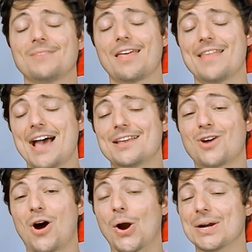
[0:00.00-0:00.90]
That is
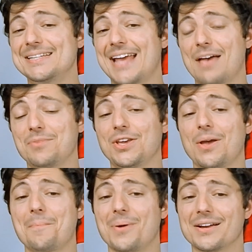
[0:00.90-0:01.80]

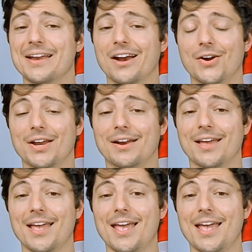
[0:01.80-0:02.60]
Artemi Panarin.